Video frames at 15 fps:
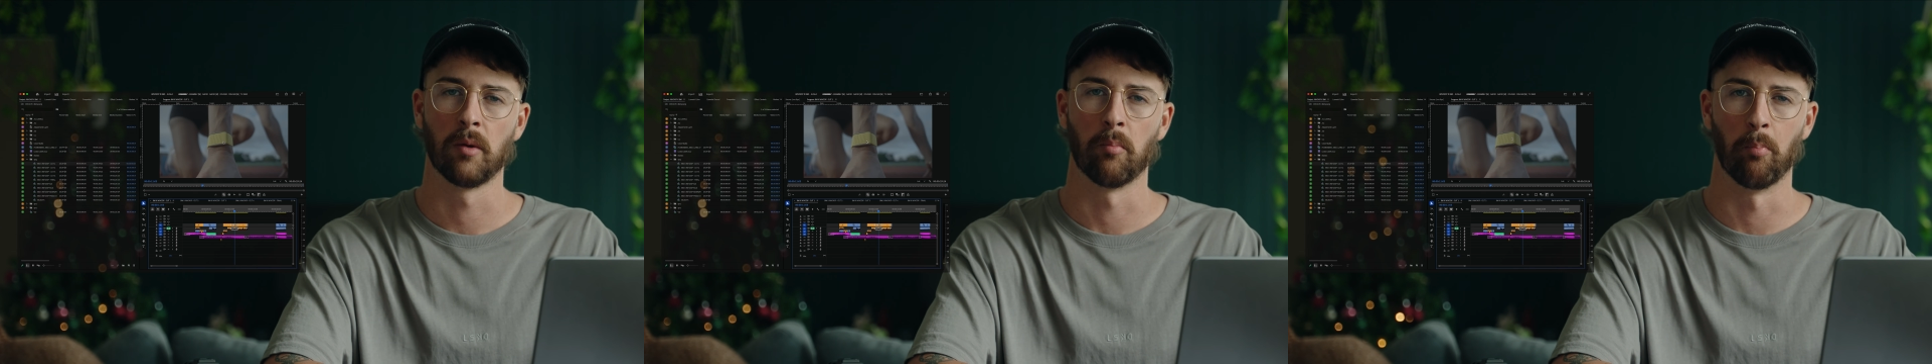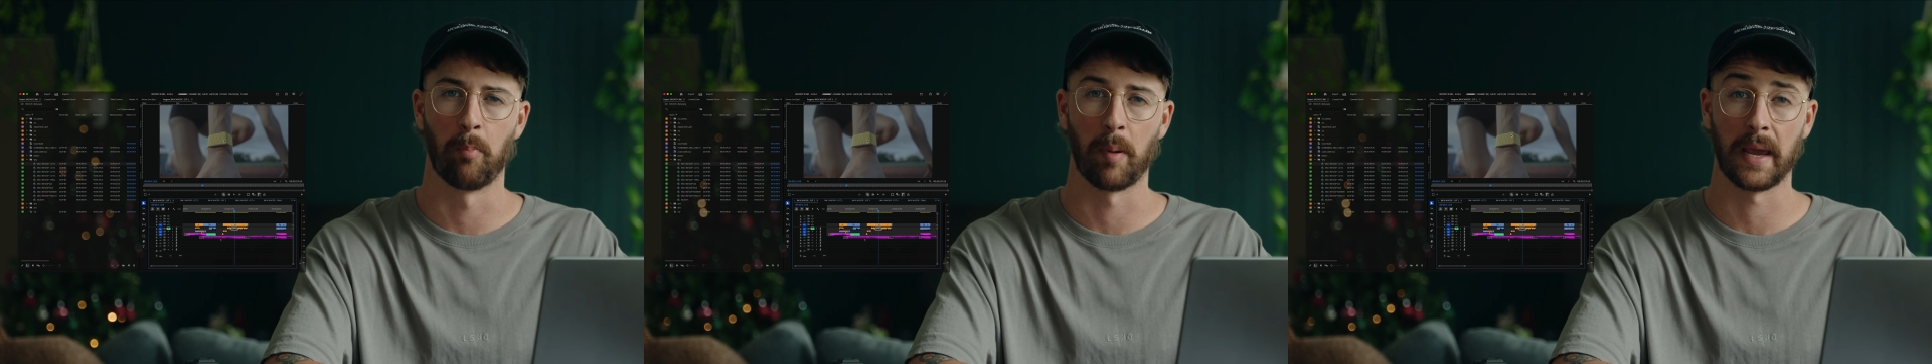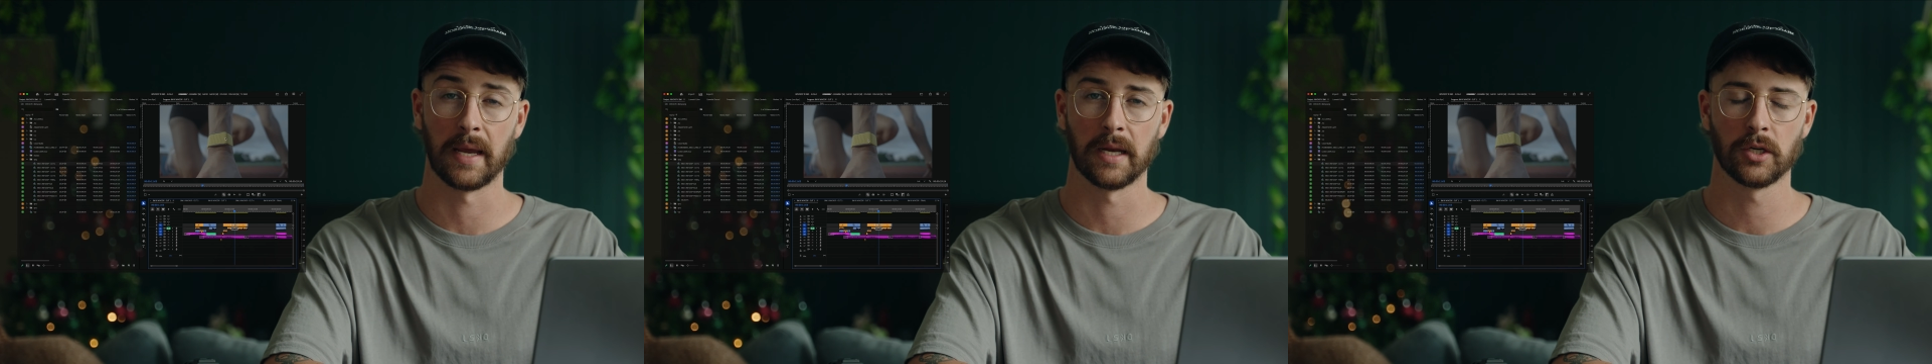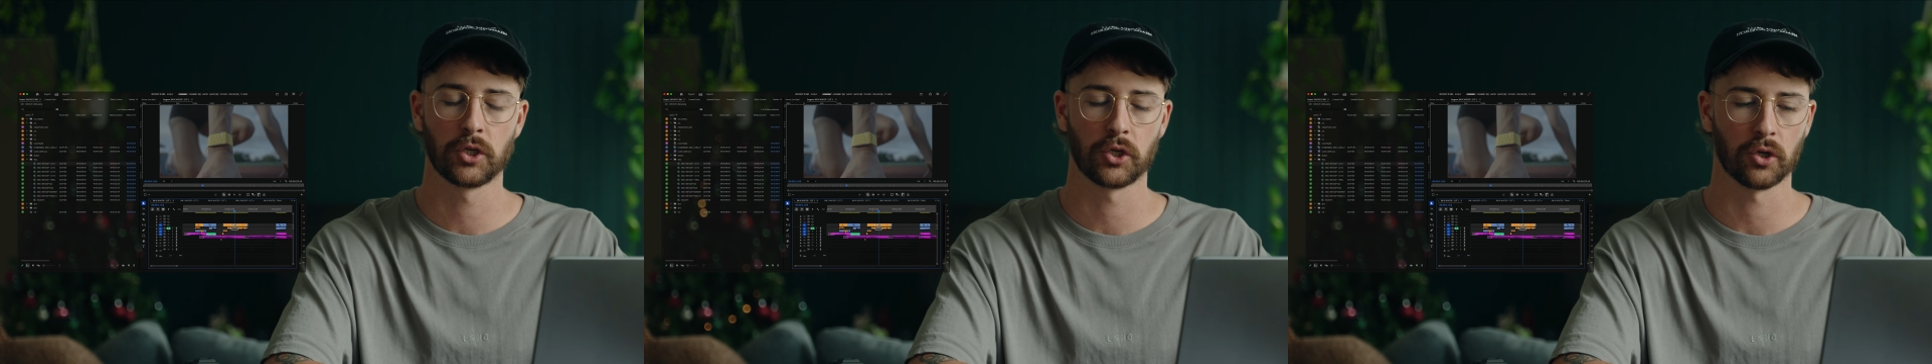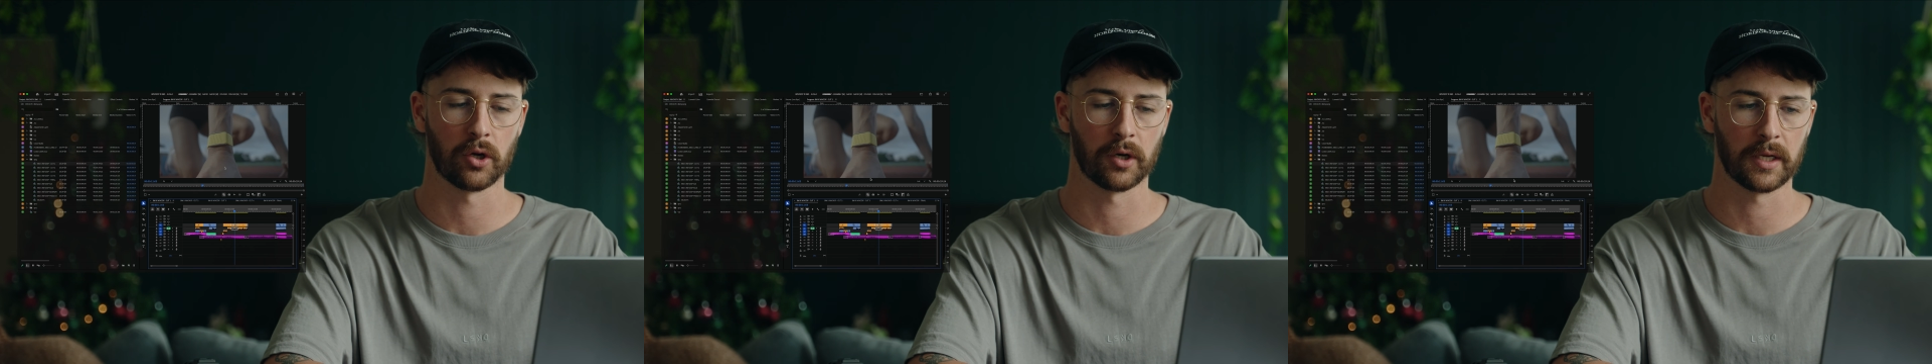band
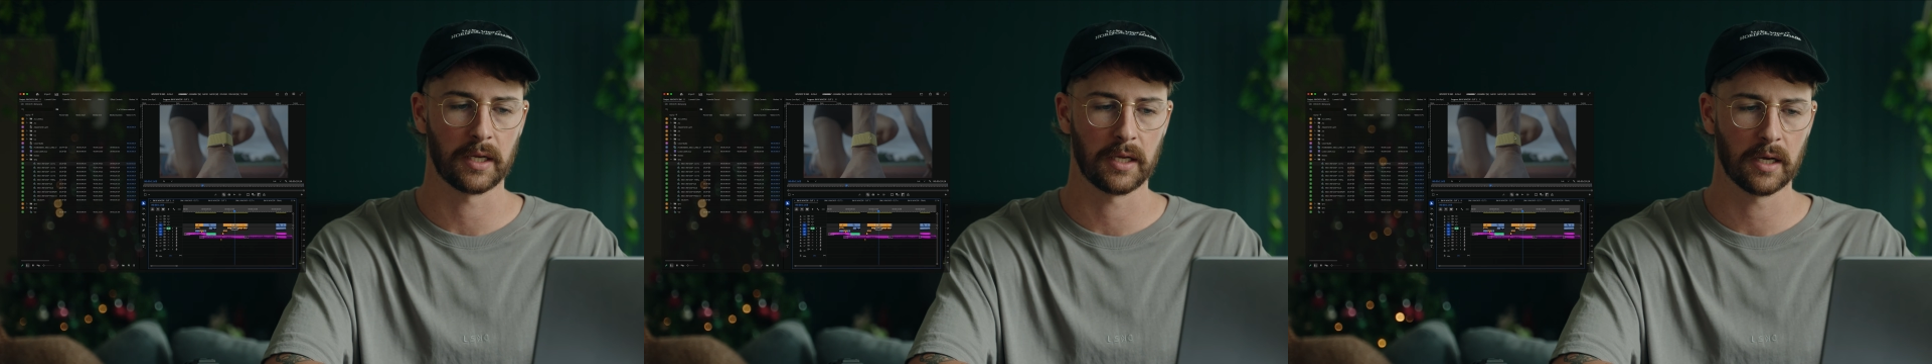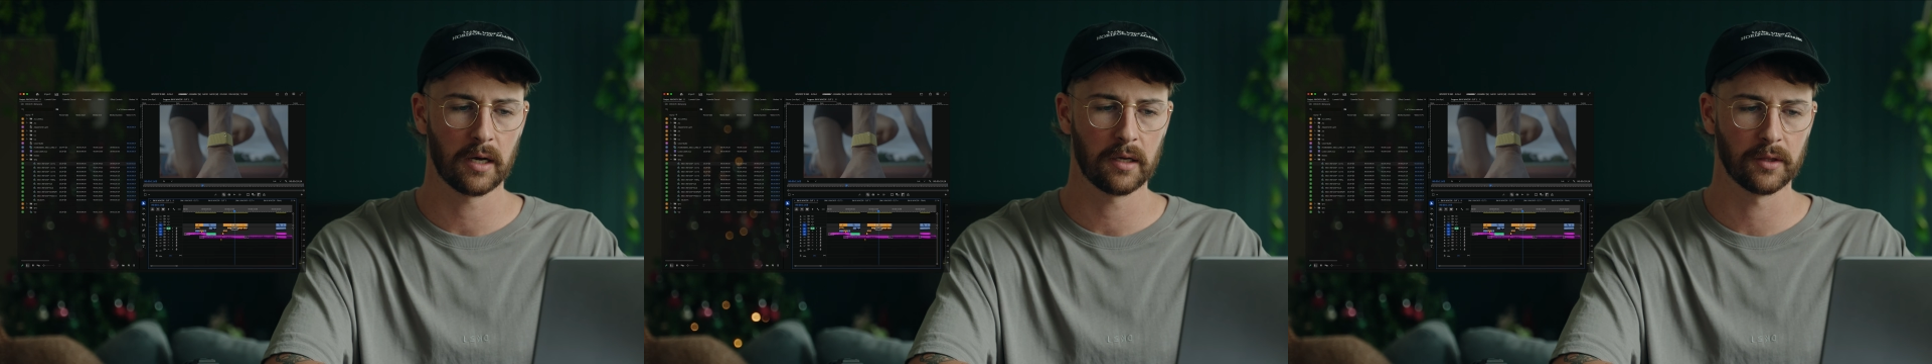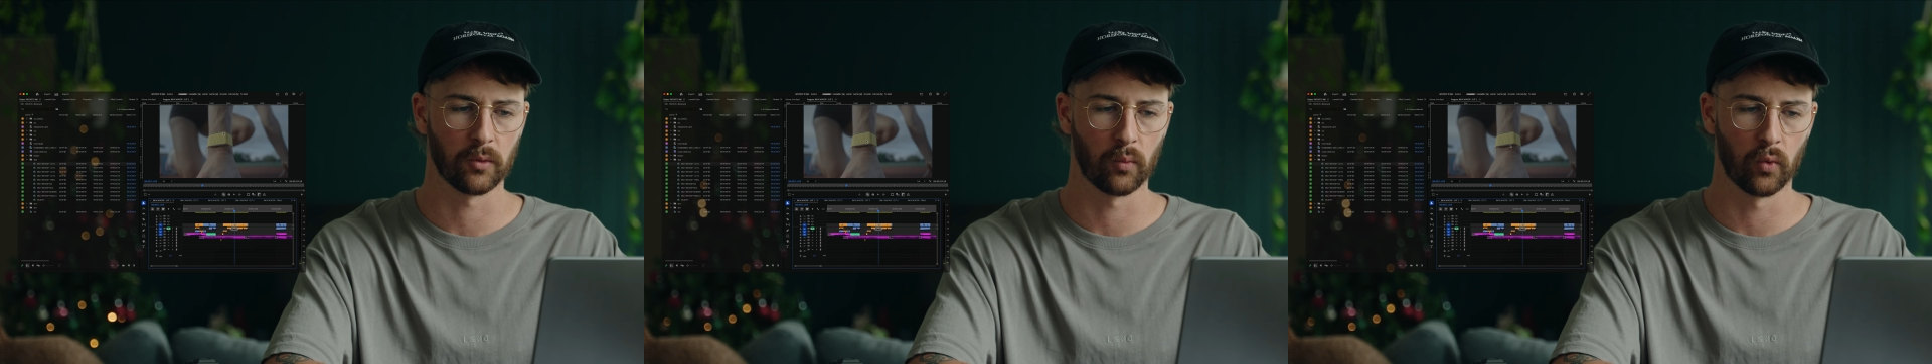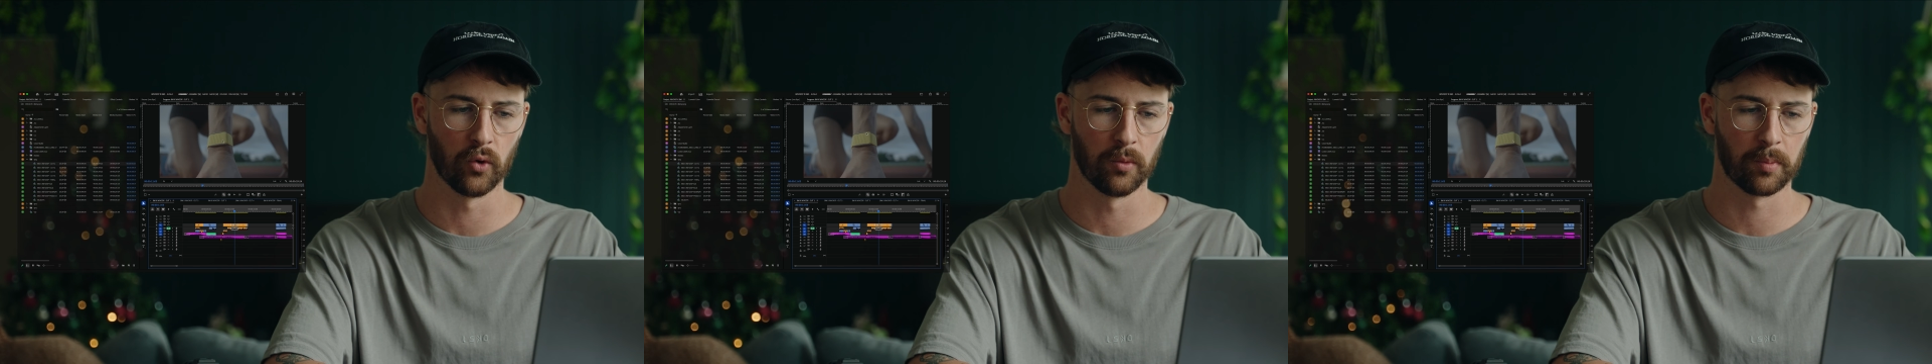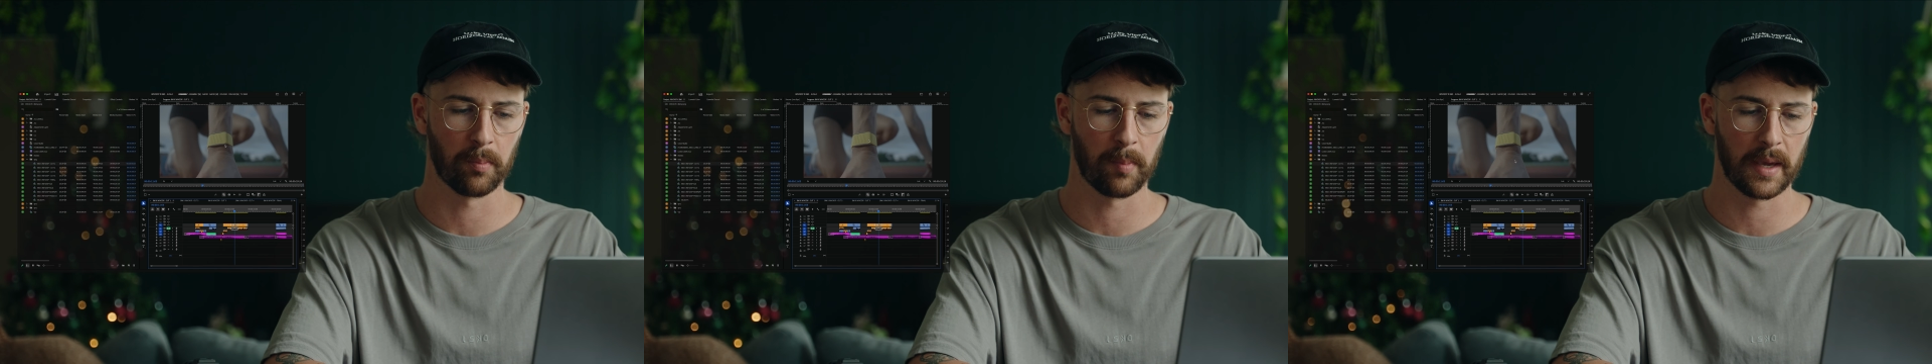shot here, the
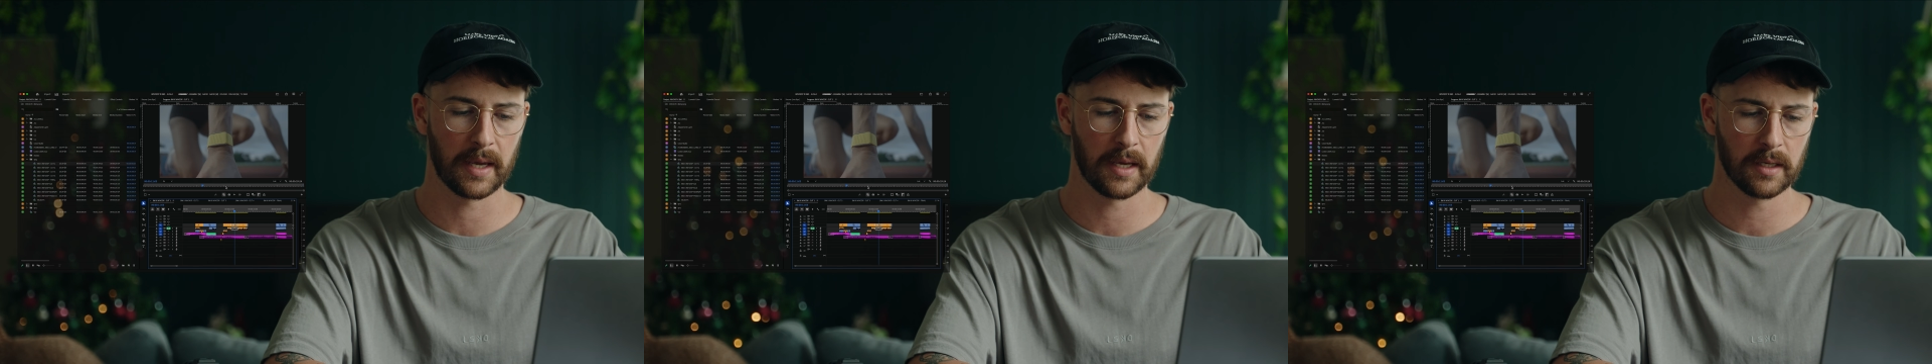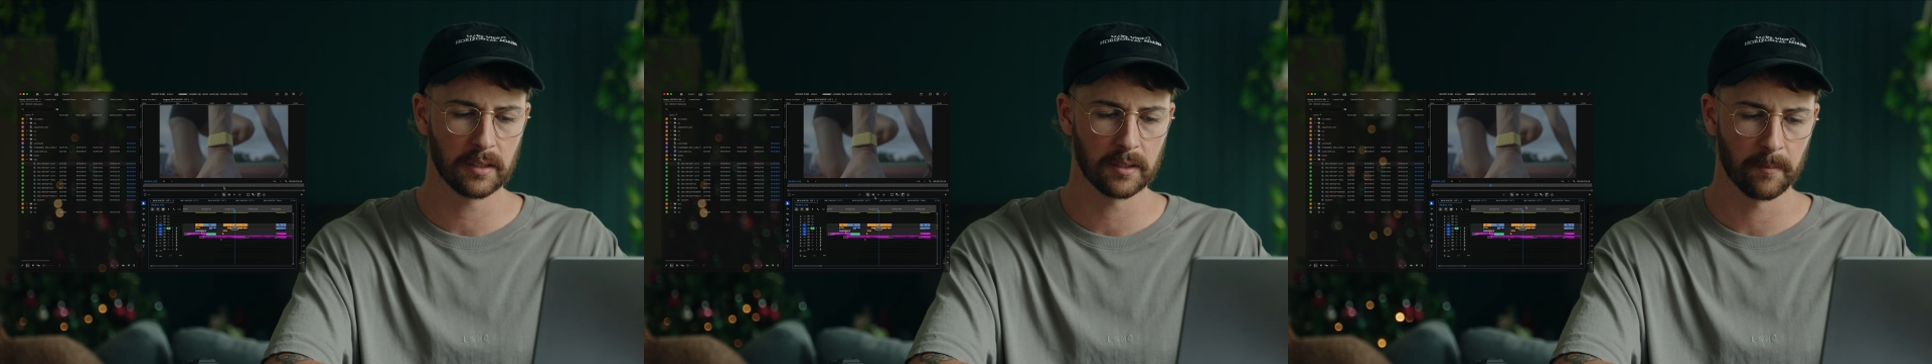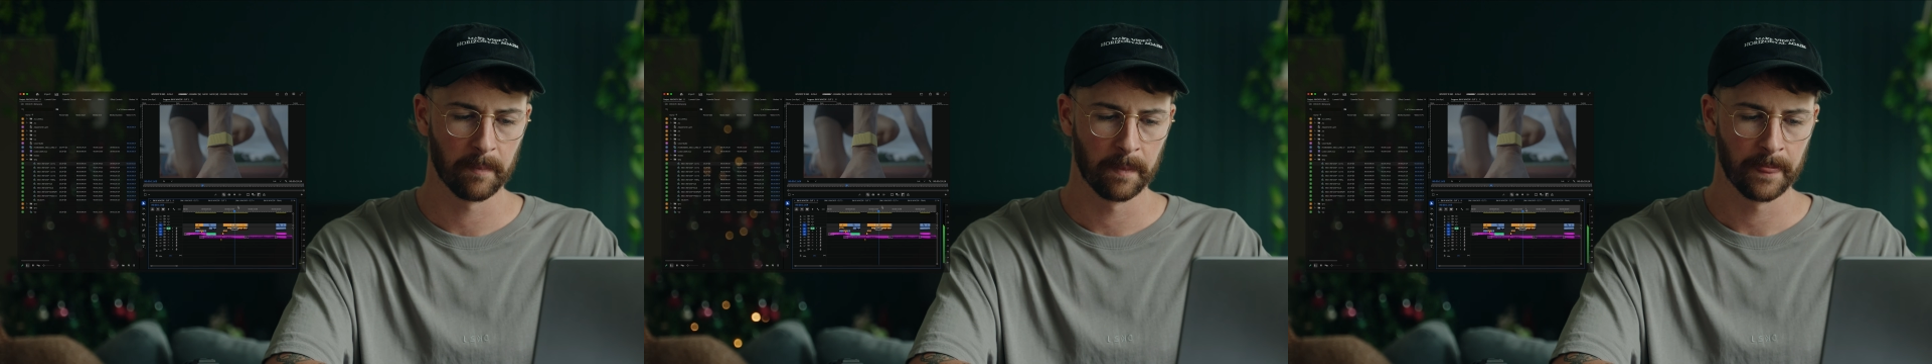Whoop band.